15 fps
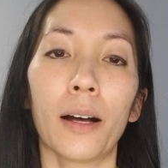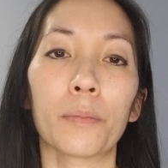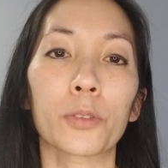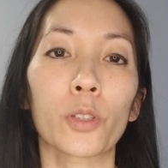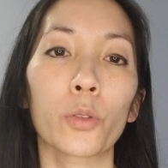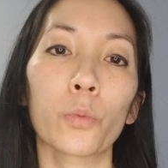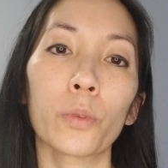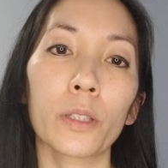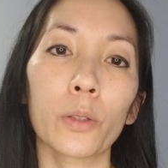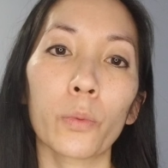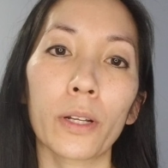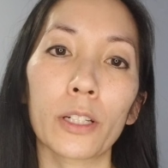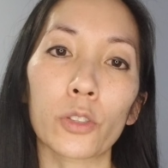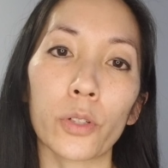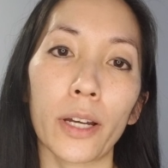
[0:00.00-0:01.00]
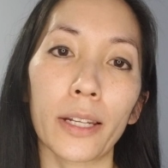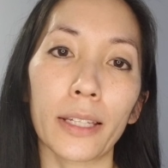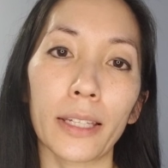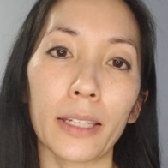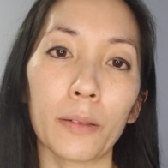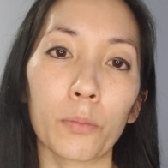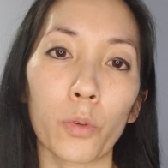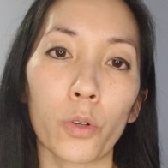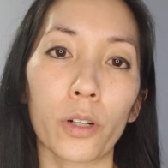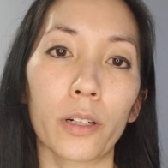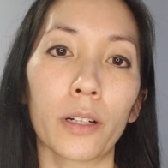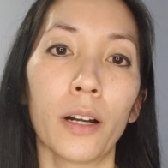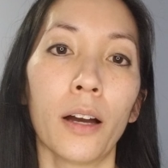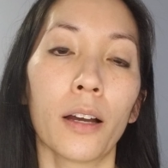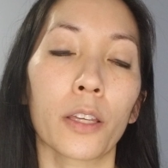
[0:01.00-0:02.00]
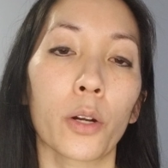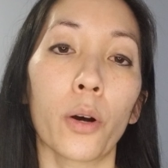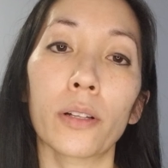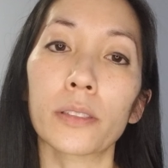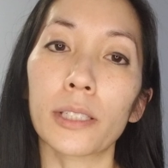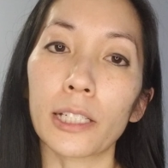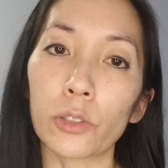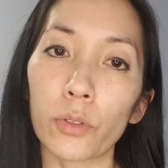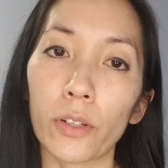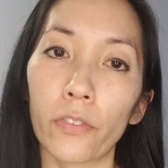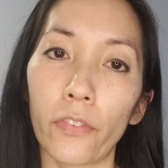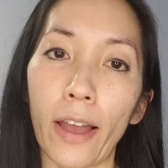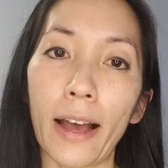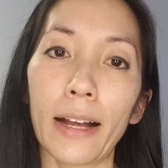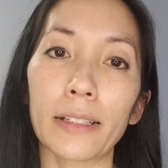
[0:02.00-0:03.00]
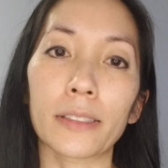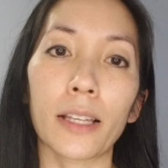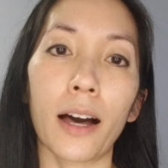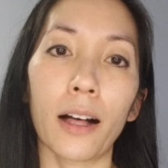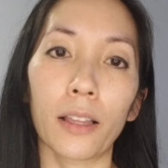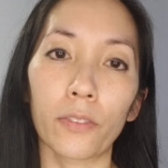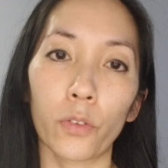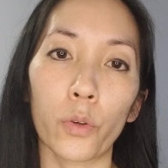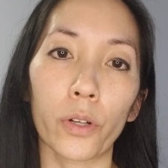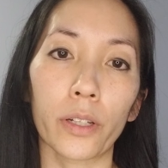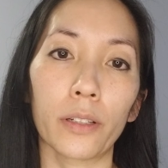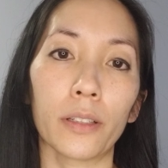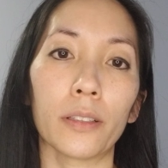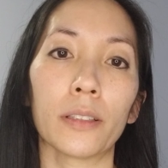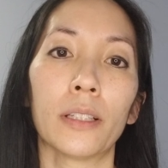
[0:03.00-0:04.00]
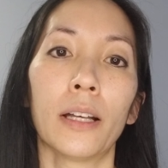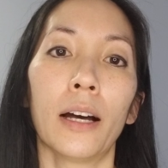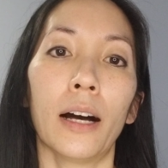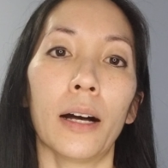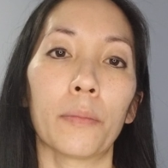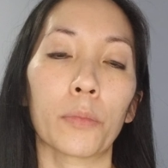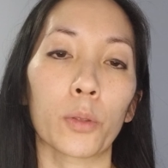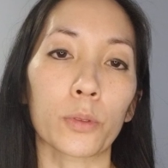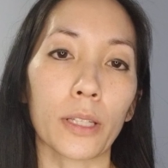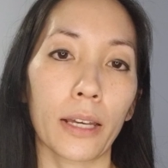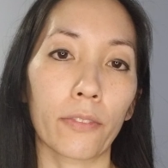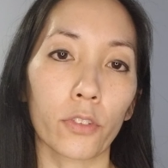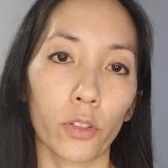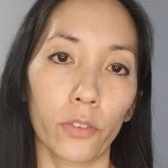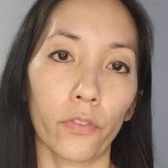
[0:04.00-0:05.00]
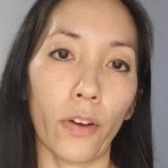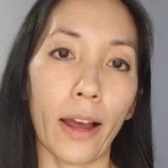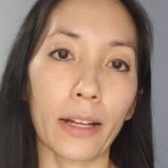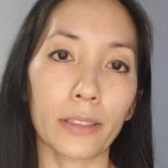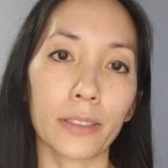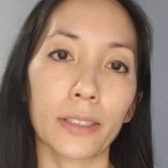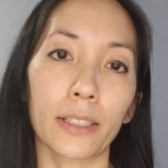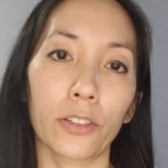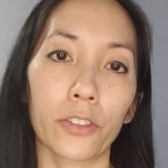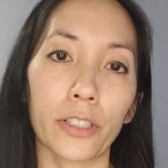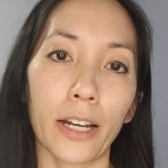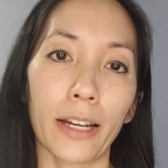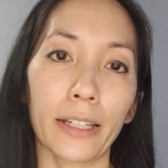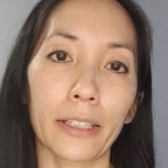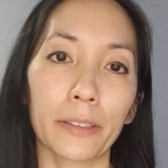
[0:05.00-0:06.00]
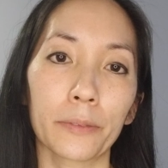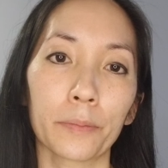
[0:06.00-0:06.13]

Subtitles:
So you really want to try to eat more, unsaturated fats, olive oil, those kind of good fats in your diet.